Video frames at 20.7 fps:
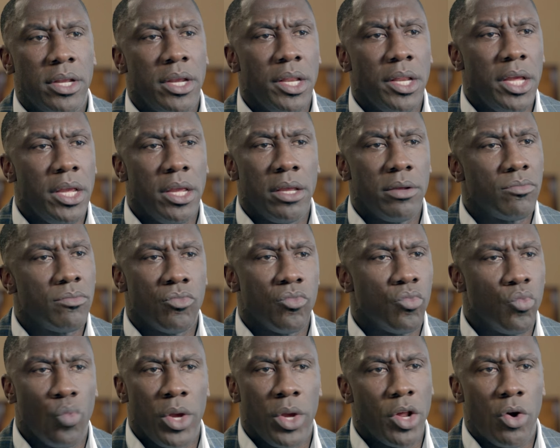TD,
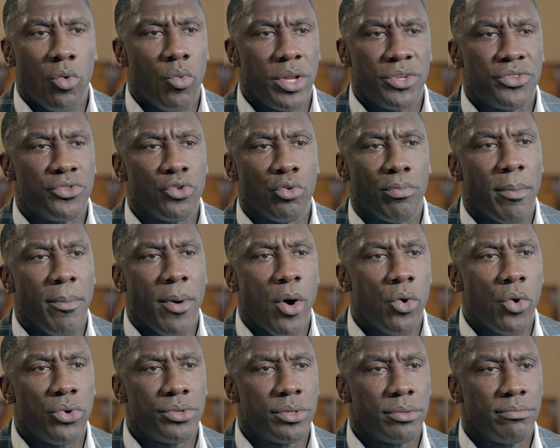we don't win Super
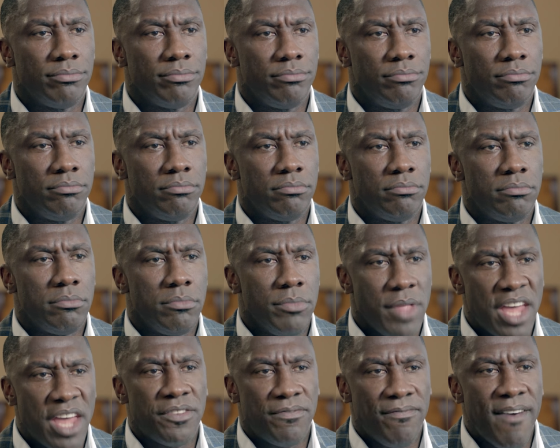Bowls.
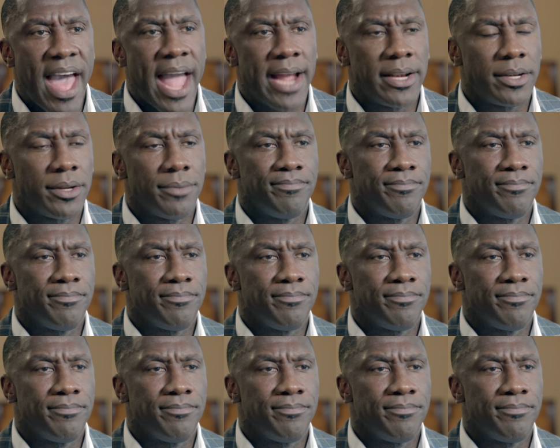That's fact.